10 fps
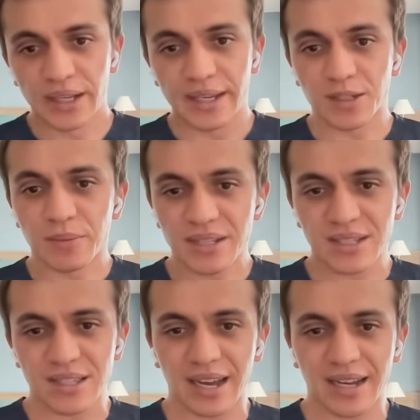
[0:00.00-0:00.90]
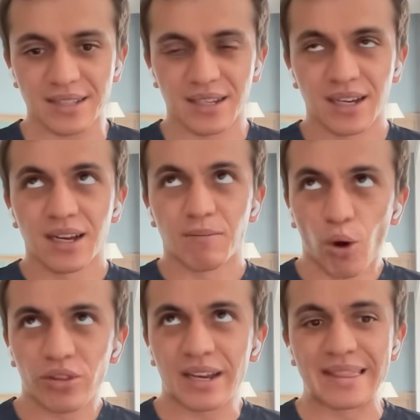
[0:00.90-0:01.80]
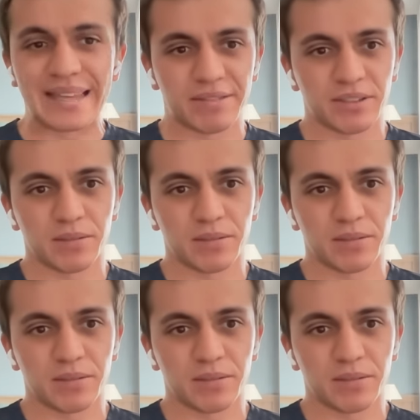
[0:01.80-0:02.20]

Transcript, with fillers: it means that more than eleven